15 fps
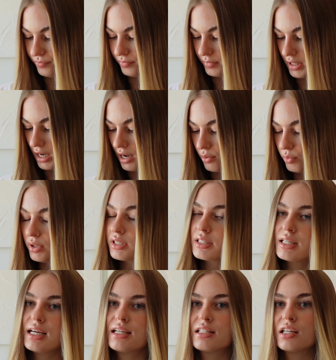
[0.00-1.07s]
Yeah, I will
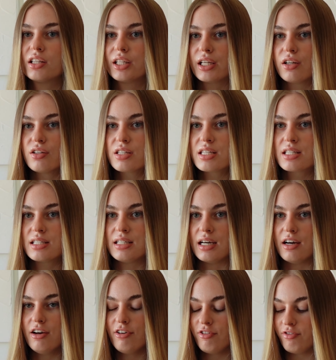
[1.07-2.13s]
say it's a little
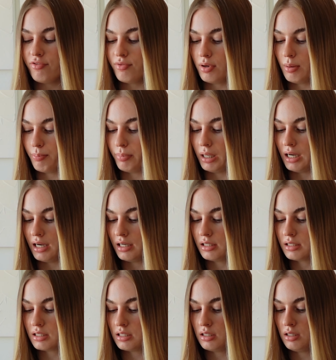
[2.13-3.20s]
stiff,
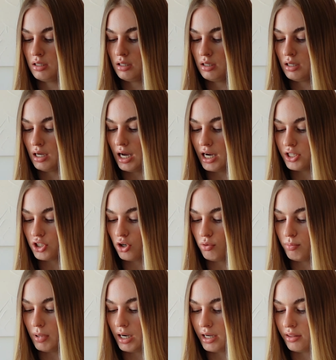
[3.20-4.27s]
but I don't
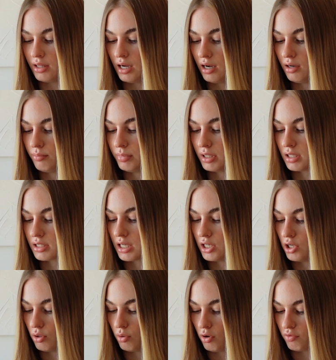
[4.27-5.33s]
mind that because I
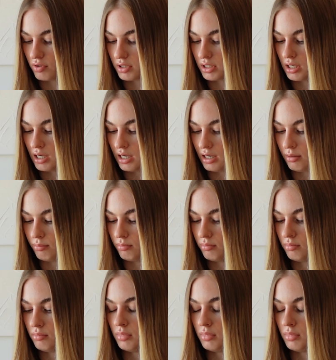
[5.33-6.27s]
know over time